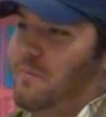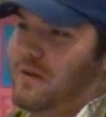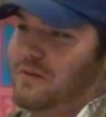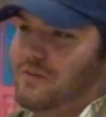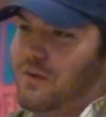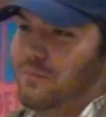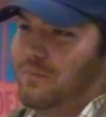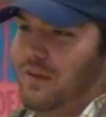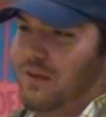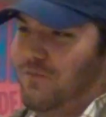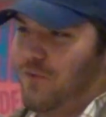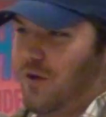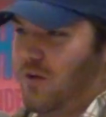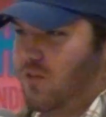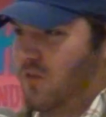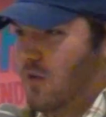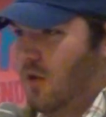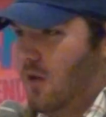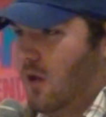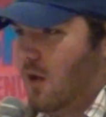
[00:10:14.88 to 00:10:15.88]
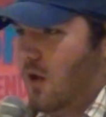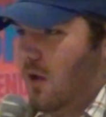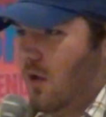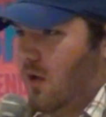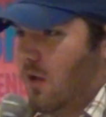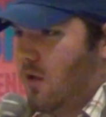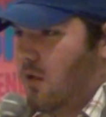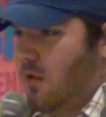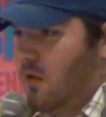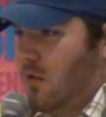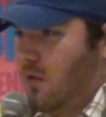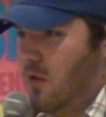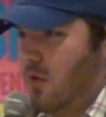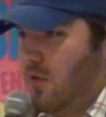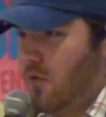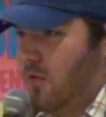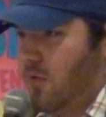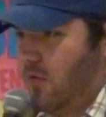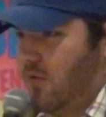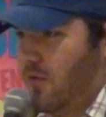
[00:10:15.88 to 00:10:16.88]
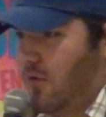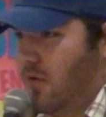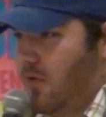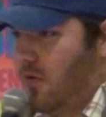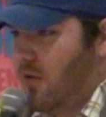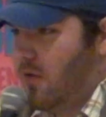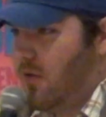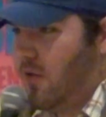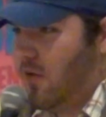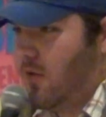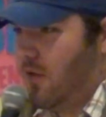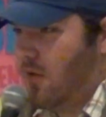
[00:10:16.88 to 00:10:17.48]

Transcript: oh my Charlie voice. Oh yeah,